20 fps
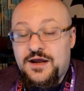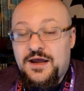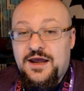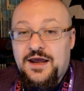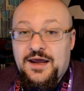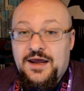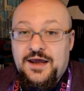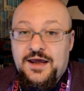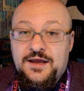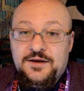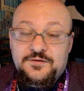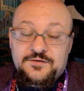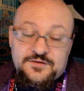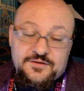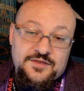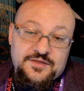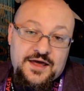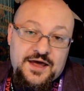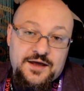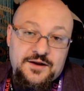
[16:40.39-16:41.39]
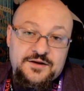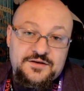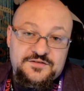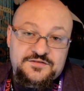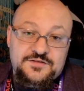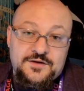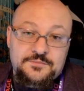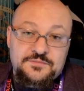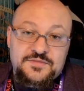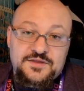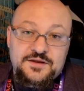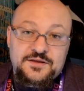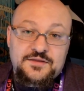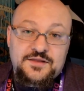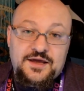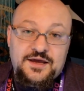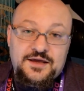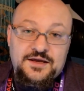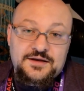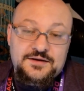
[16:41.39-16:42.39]
and that is something
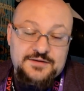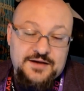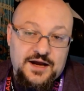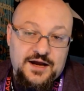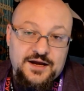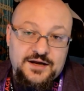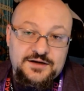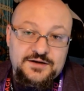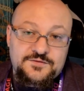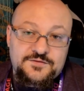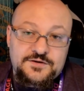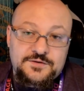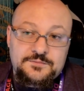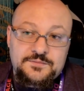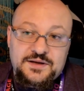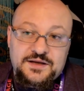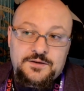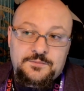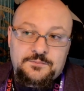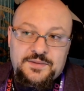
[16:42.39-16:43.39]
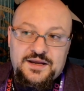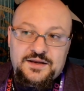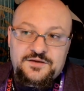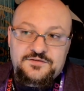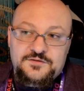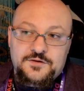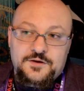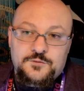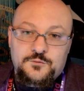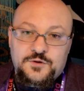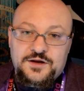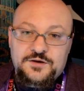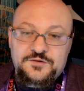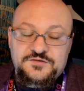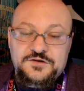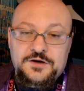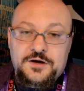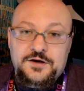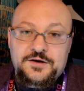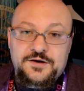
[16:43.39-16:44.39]
they kind of admit based on when I was
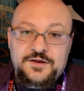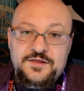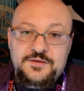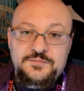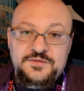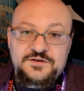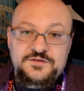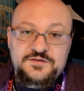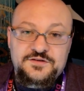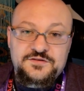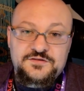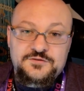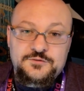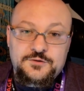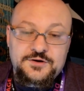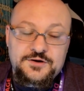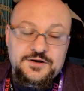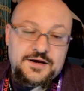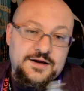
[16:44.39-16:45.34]
talking to them in Discord.